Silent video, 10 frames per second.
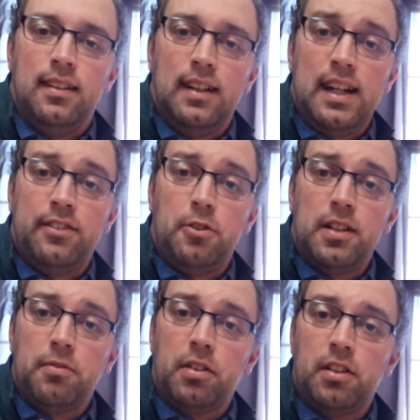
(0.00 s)
Hey
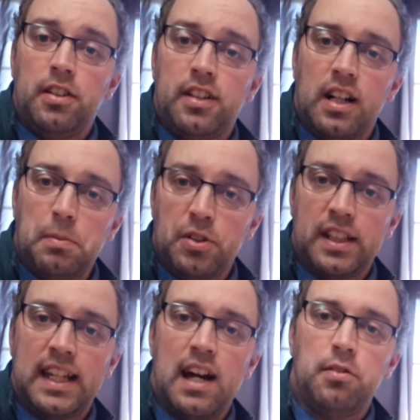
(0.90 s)
everyone, we're going to talk about the
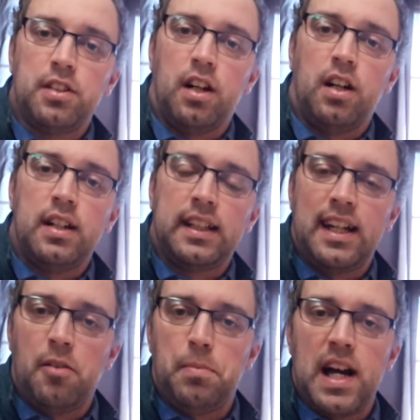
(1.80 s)
count on and
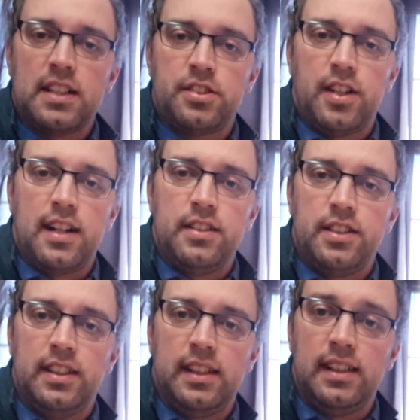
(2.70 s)
count back
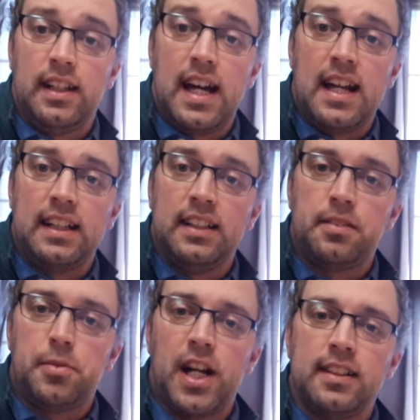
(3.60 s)
strategy in adding and
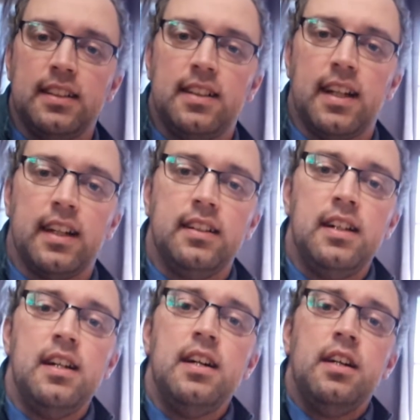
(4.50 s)
subtracting today.
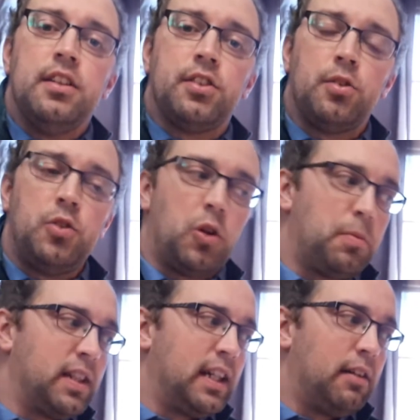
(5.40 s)
So
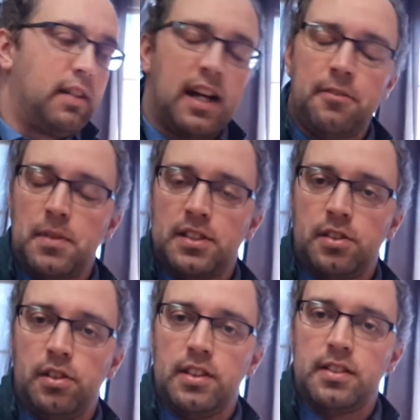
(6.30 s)
normally I would have my
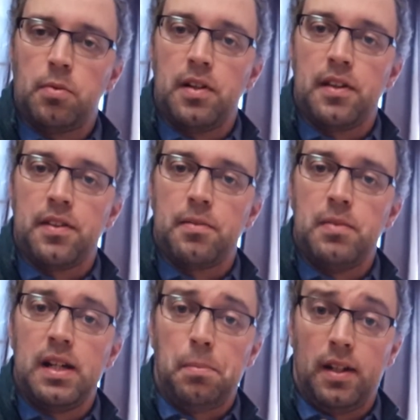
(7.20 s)
students with
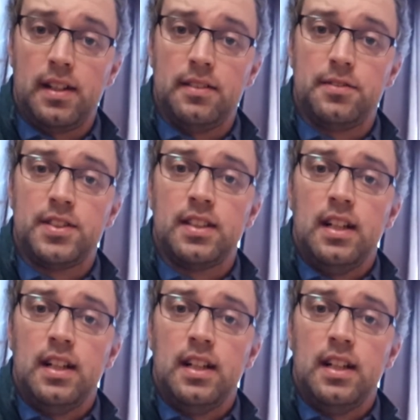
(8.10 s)
manipulatives,